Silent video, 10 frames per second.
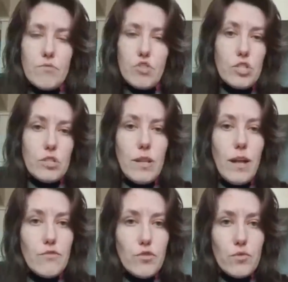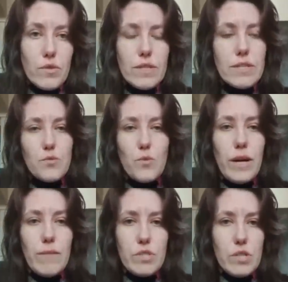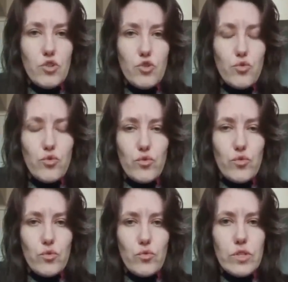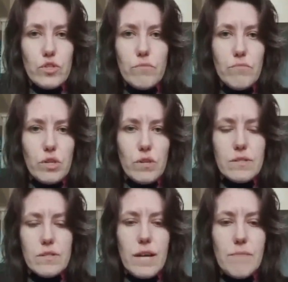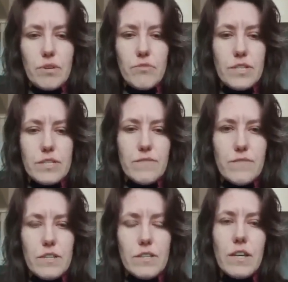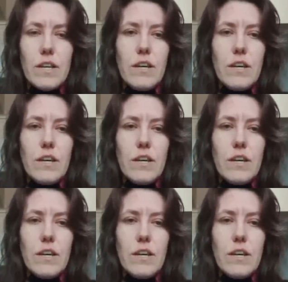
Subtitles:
just love you, and that's why I'm telling truth to you. It's not because I'm aggressive and